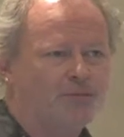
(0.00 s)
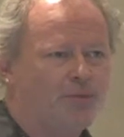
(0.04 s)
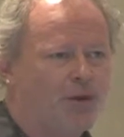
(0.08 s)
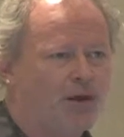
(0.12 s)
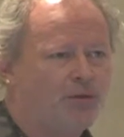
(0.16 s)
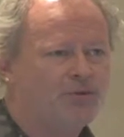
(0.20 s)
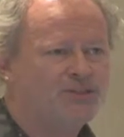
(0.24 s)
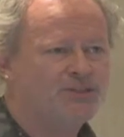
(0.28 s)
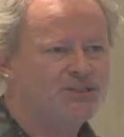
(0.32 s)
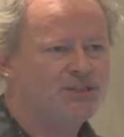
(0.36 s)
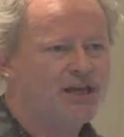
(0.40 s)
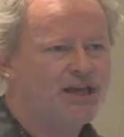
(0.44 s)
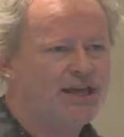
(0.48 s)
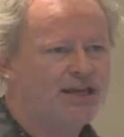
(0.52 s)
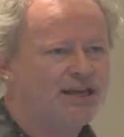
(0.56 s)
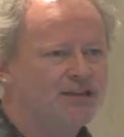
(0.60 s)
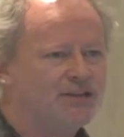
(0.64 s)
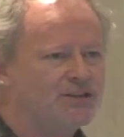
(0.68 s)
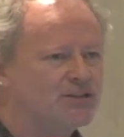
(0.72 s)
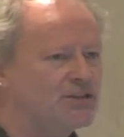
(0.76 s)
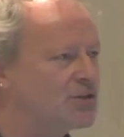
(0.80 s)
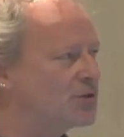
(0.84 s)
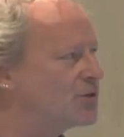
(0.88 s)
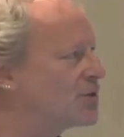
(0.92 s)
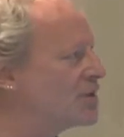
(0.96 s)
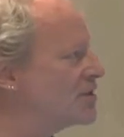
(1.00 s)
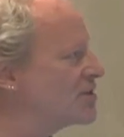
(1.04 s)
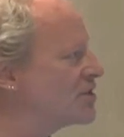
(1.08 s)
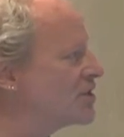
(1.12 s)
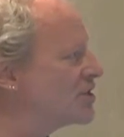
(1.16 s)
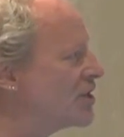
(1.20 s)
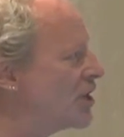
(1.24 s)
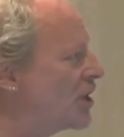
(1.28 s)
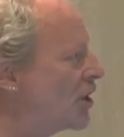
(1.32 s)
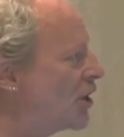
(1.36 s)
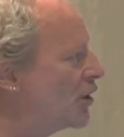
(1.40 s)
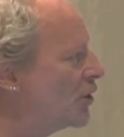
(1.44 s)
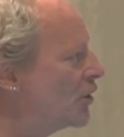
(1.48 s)
I was saying it 2 years
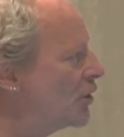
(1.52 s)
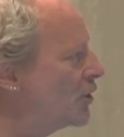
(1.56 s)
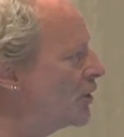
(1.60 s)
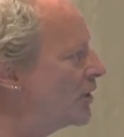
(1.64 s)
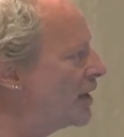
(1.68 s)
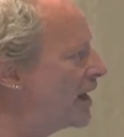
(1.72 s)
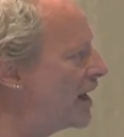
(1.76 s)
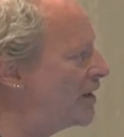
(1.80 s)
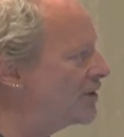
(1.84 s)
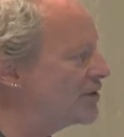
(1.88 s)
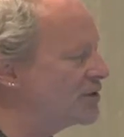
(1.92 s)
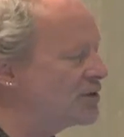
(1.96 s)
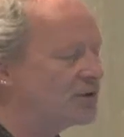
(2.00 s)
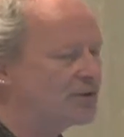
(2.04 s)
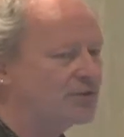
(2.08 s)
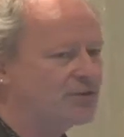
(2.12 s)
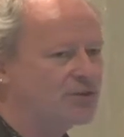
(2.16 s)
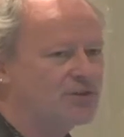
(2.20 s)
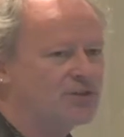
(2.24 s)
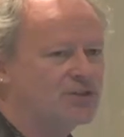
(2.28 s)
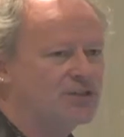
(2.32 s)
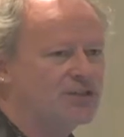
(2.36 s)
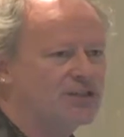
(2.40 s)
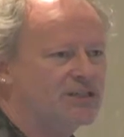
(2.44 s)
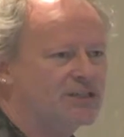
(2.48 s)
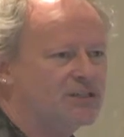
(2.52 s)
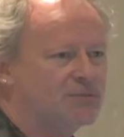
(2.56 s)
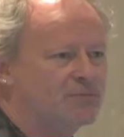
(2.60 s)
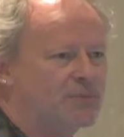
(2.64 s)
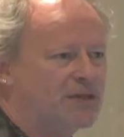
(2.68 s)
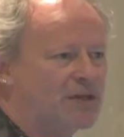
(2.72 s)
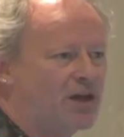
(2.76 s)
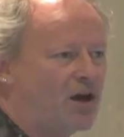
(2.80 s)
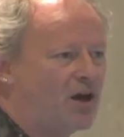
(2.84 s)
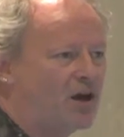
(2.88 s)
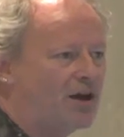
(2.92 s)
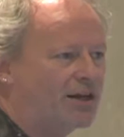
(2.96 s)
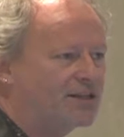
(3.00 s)
ago, our university is
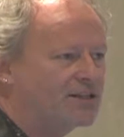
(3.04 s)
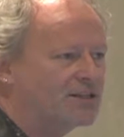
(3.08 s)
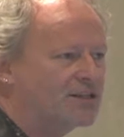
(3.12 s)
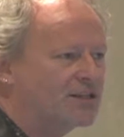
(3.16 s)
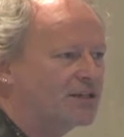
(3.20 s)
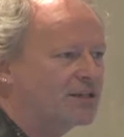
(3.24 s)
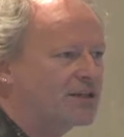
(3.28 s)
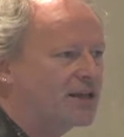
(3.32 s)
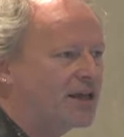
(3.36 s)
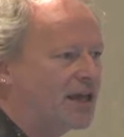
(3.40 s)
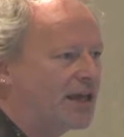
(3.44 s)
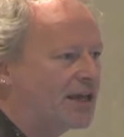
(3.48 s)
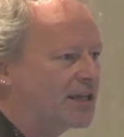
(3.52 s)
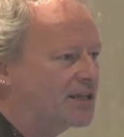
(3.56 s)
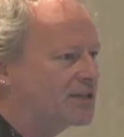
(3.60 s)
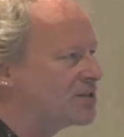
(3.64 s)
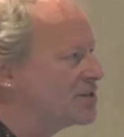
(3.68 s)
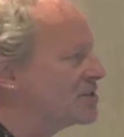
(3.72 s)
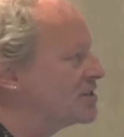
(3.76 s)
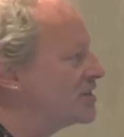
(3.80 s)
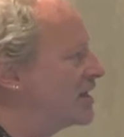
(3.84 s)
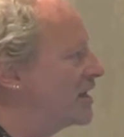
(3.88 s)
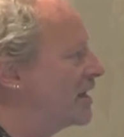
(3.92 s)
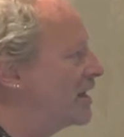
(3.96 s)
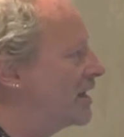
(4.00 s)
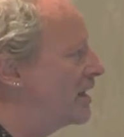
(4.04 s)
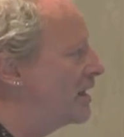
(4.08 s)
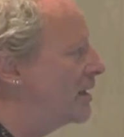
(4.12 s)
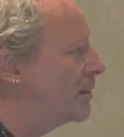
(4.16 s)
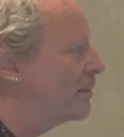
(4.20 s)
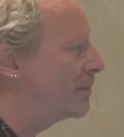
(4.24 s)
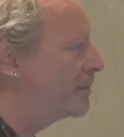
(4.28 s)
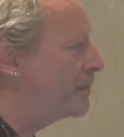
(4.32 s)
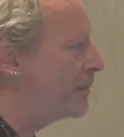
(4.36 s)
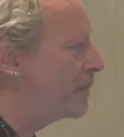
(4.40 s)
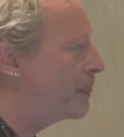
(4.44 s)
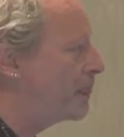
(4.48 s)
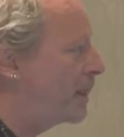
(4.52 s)
behind it and
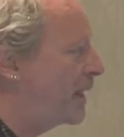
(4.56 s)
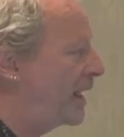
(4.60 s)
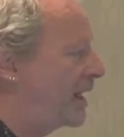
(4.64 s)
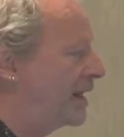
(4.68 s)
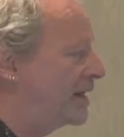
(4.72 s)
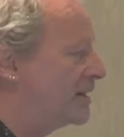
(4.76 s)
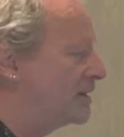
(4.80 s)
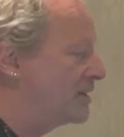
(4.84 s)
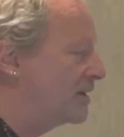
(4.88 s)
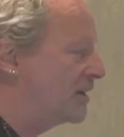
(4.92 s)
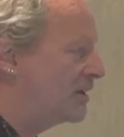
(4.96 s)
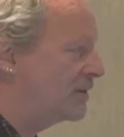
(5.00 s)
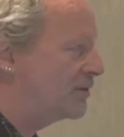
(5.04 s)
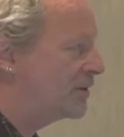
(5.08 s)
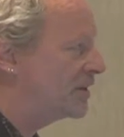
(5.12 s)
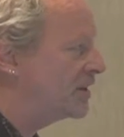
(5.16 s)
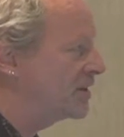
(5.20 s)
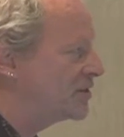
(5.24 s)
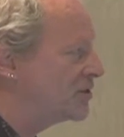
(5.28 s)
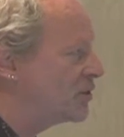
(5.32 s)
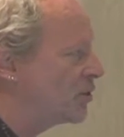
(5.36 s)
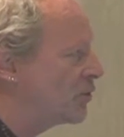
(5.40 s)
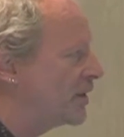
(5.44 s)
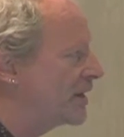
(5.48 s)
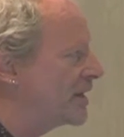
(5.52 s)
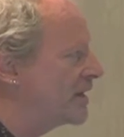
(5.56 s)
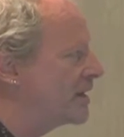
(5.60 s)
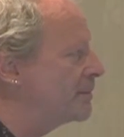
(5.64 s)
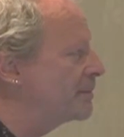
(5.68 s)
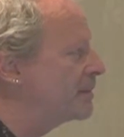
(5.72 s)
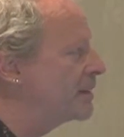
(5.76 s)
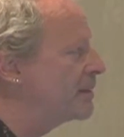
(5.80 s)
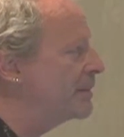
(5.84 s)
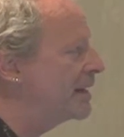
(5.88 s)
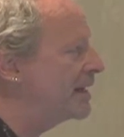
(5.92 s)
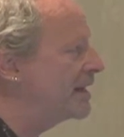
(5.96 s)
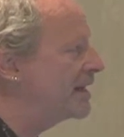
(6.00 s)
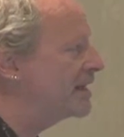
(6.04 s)
is already
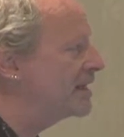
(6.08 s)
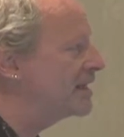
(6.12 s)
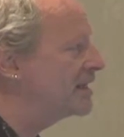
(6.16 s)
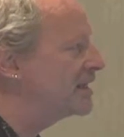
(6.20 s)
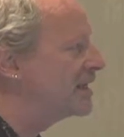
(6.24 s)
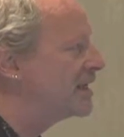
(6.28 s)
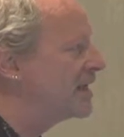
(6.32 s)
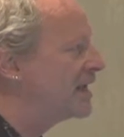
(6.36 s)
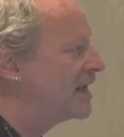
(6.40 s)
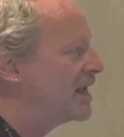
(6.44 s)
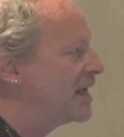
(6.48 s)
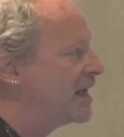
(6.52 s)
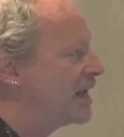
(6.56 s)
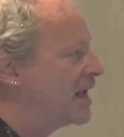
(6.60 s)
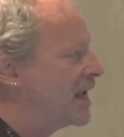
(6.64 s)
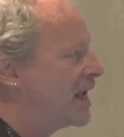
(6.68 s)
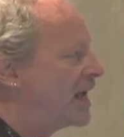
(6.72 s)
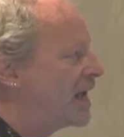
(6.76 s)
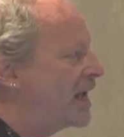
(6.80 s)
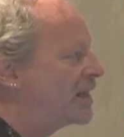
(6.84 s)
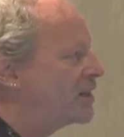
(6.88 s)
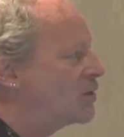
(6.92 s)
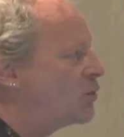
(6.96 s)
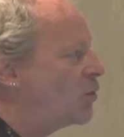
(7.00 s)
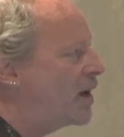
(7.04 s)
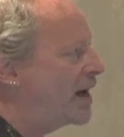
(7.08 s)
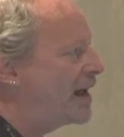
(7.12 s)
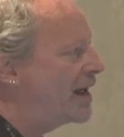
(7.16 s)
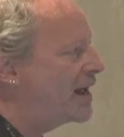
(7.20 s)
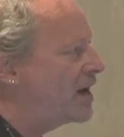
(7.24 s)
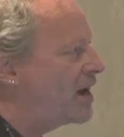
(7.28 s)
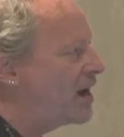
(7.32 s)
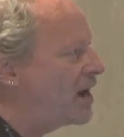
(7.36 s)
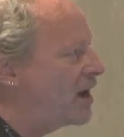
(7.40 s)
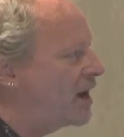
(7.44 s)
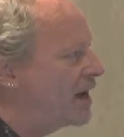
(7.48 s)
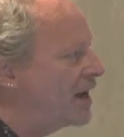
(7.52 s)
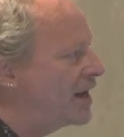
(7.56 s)
implementing it. And the way
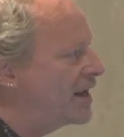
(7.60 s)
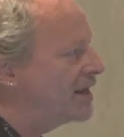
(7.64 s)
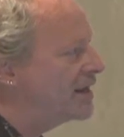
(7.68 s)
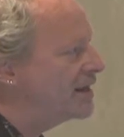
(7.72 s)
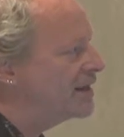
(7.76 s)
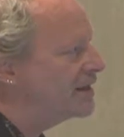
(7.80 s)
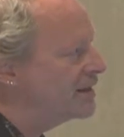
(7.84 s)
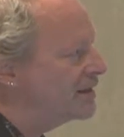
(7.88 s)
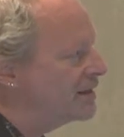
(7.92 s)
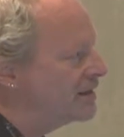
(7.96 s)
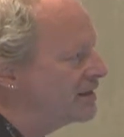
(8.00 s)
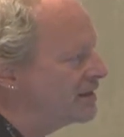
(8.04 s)
I